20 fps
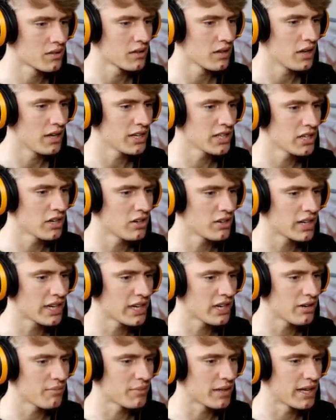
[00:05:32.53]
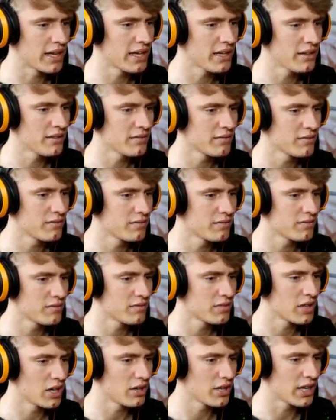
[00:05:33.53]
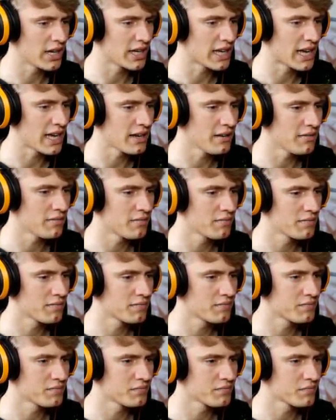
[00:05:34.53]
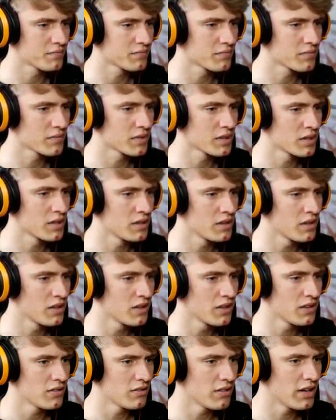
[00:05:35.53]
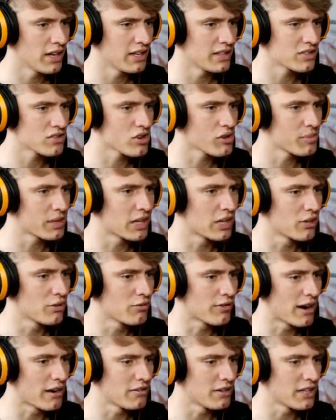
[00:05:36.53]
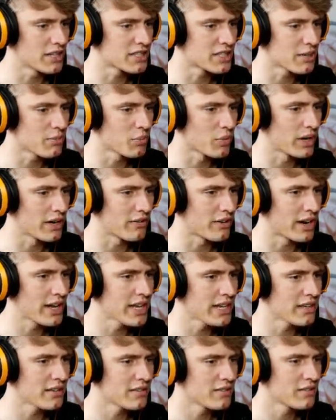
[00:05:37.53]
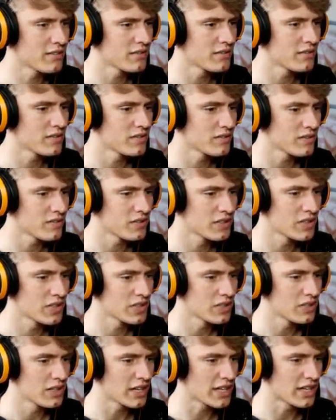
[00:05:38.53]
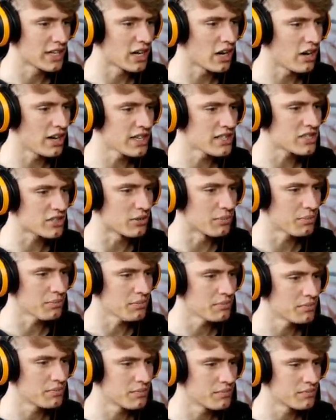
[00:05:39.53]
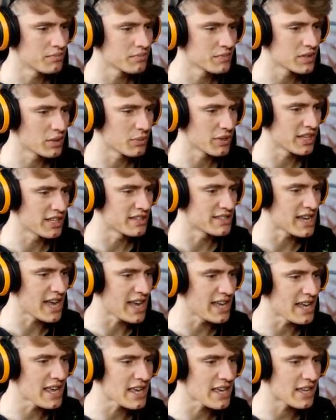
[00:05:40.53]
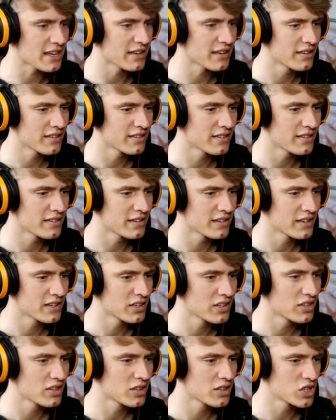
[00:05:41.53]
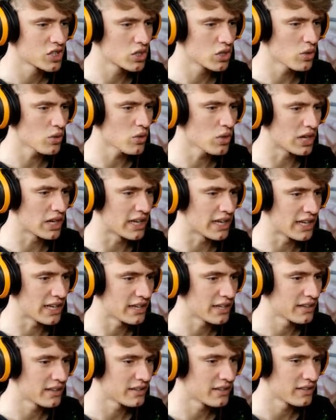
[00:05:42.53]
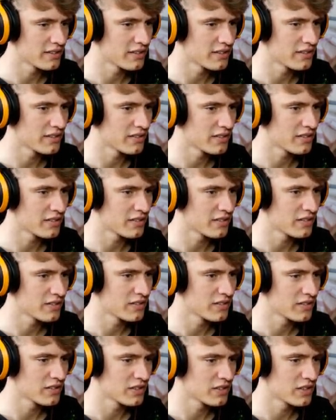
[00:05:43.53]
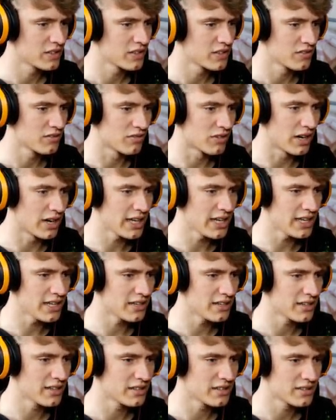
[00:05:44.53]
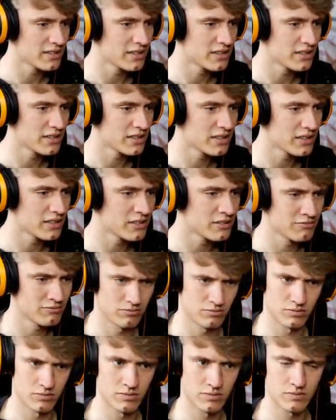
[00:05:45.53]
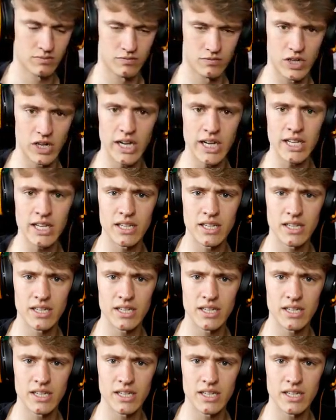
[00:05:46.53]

I can't get up there. Oh yeah, I can. Right, there's got to be loot round here somewhere, right? Like an item that we can take. Surely. Right? Right?